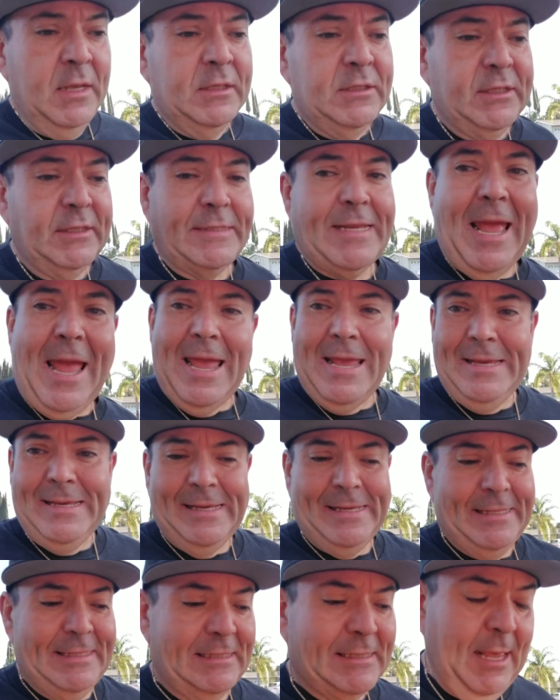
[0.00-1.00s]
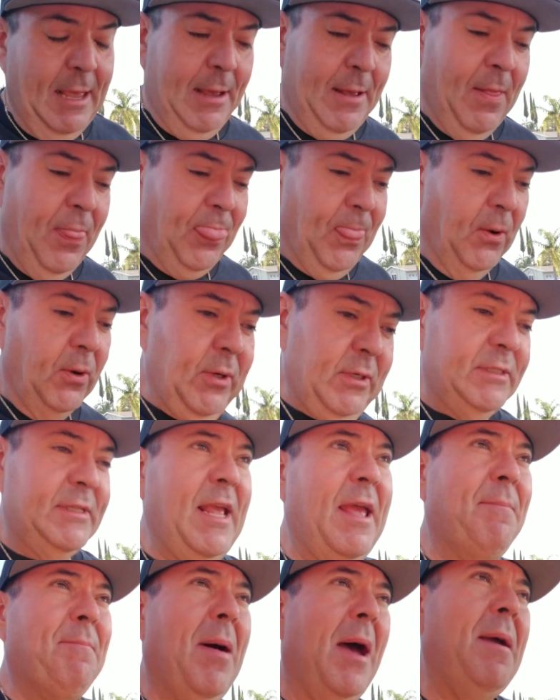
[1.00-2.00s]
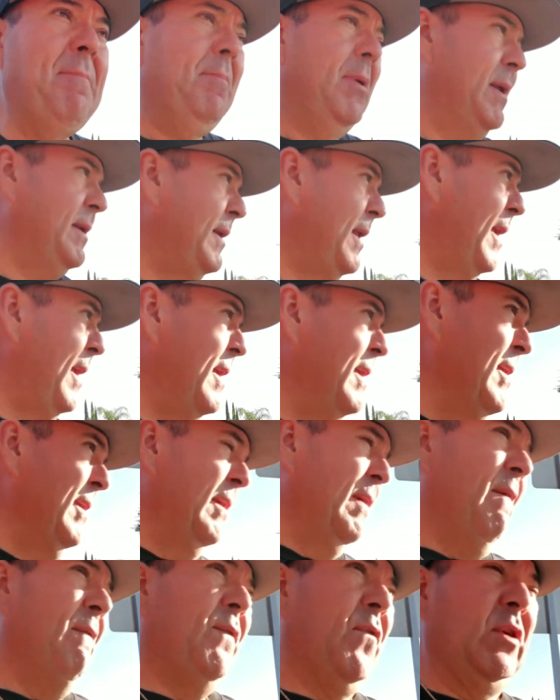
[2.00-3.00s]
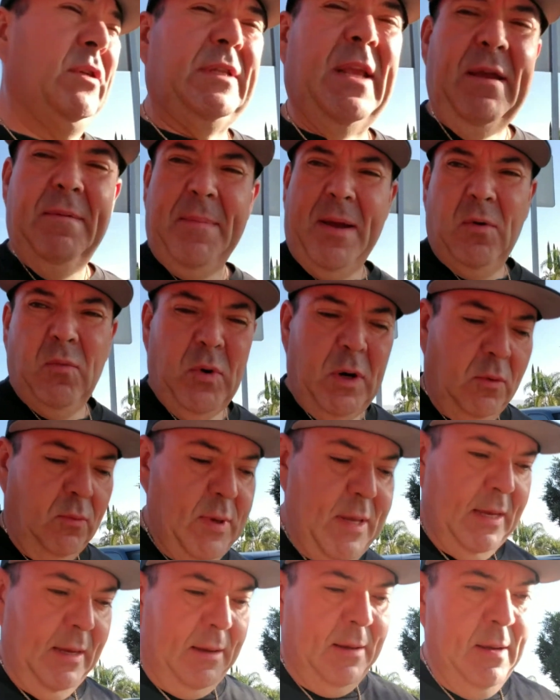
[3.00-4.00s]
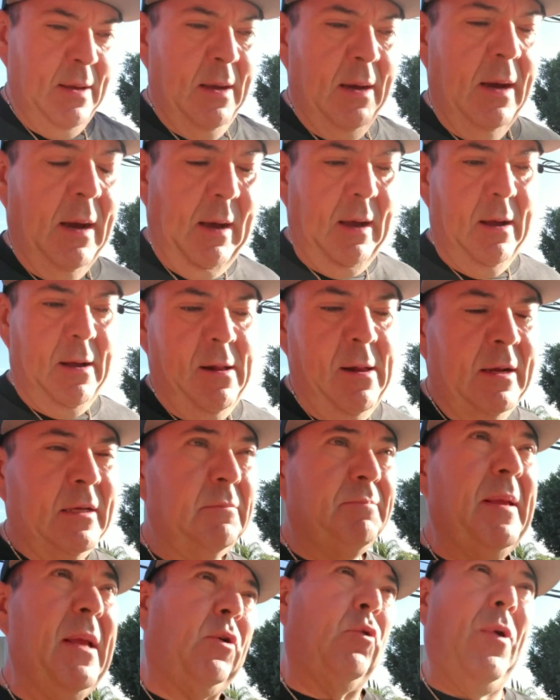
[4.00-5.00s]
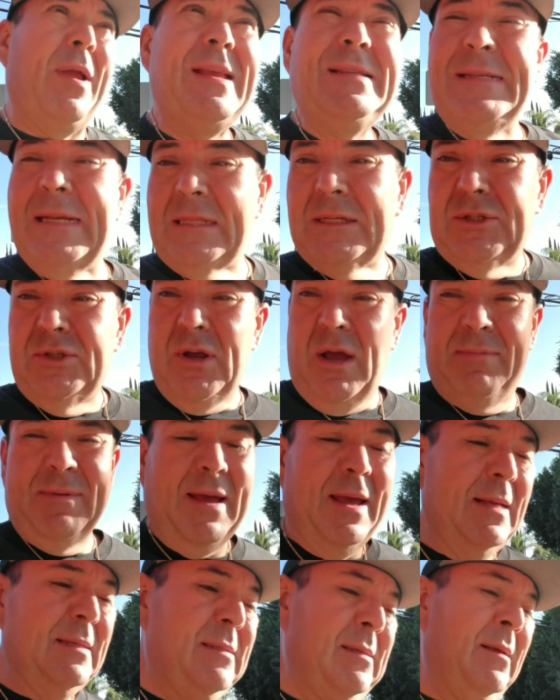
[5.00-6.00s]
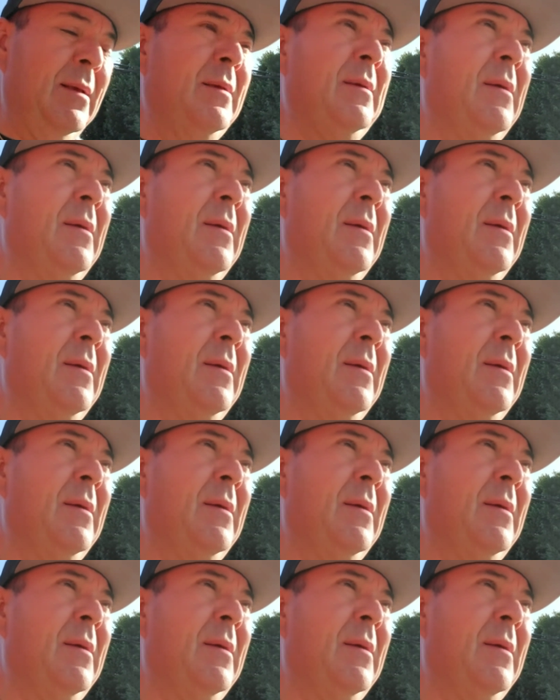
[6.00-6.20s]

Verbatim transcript: Today is Thursday, my Monday, first day of my work week. Uh, it's been crazy at the shop, guys.